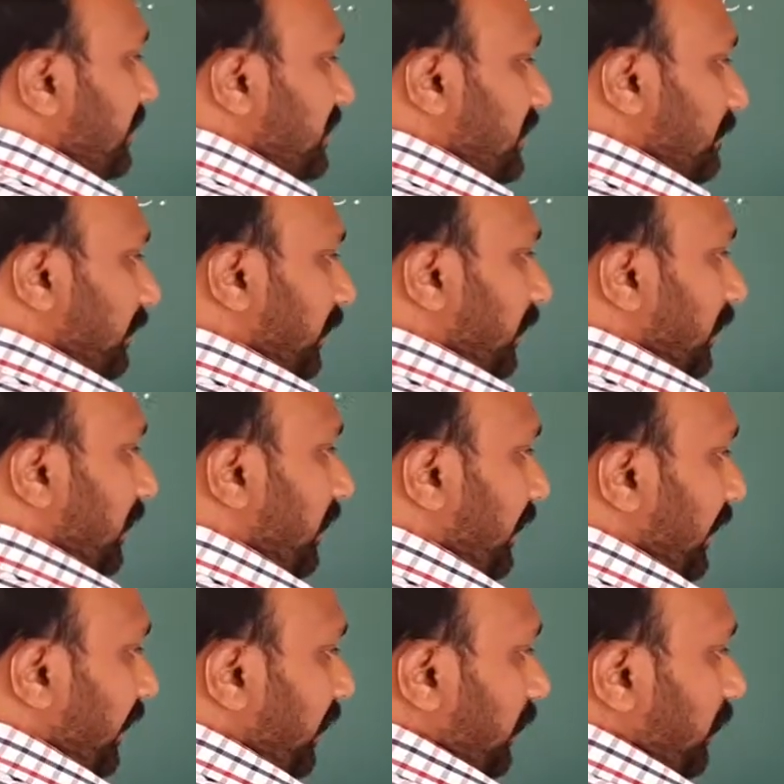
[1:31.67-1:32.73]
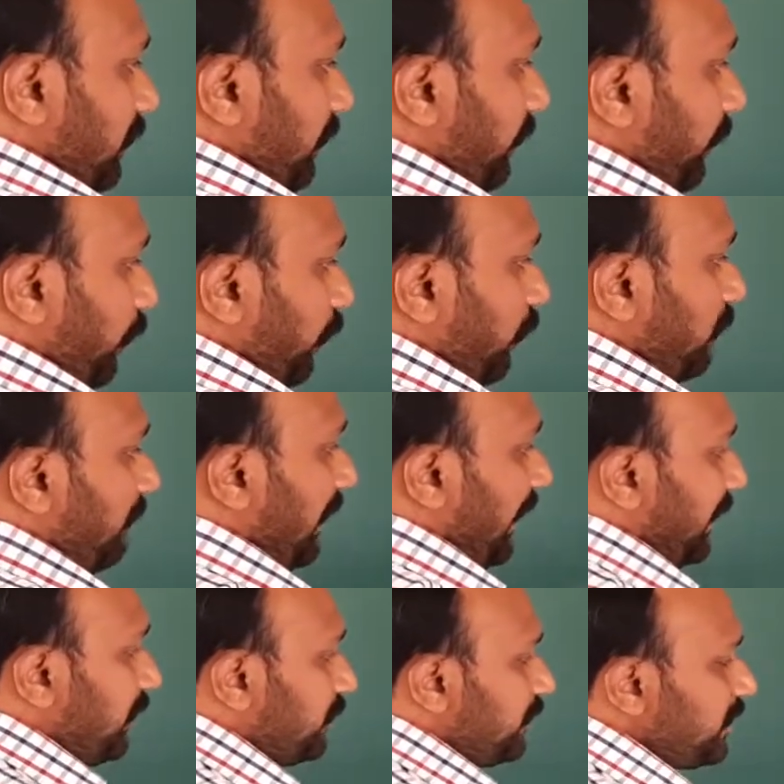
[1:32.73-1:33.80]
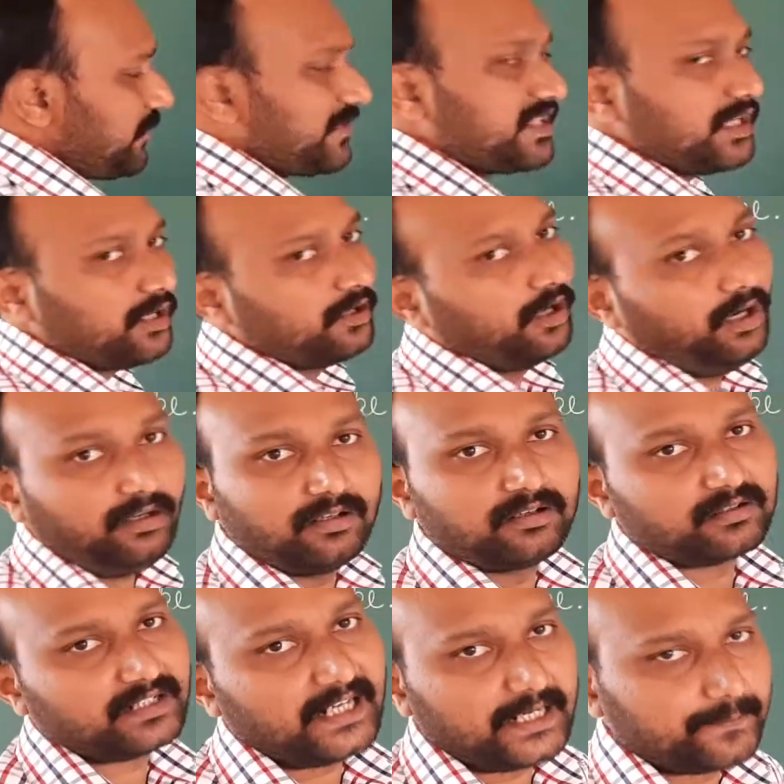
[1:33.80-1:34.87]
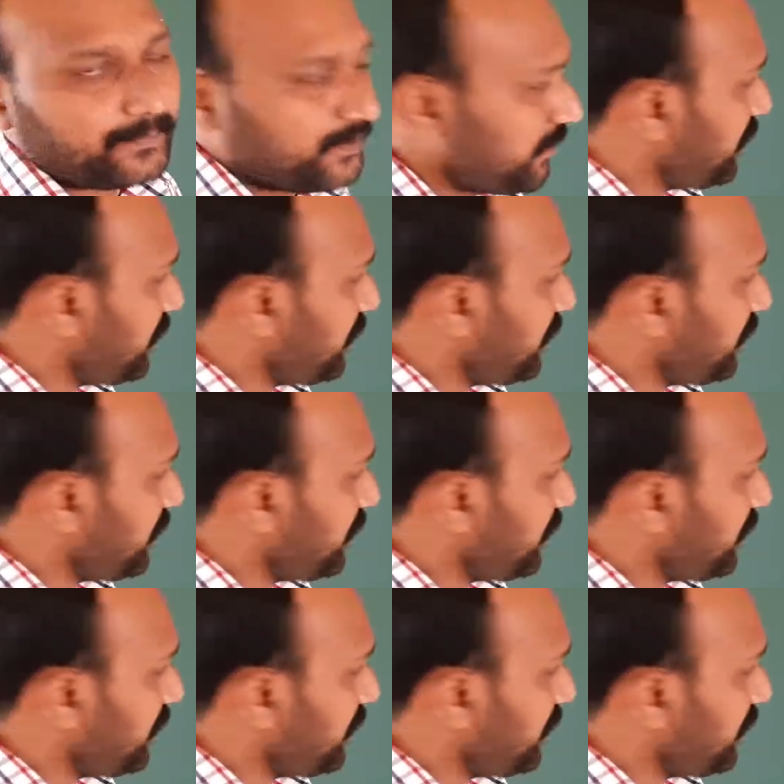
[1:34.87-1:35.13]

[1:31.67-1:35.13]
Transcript: similarly 4 mangoes which are not ripe.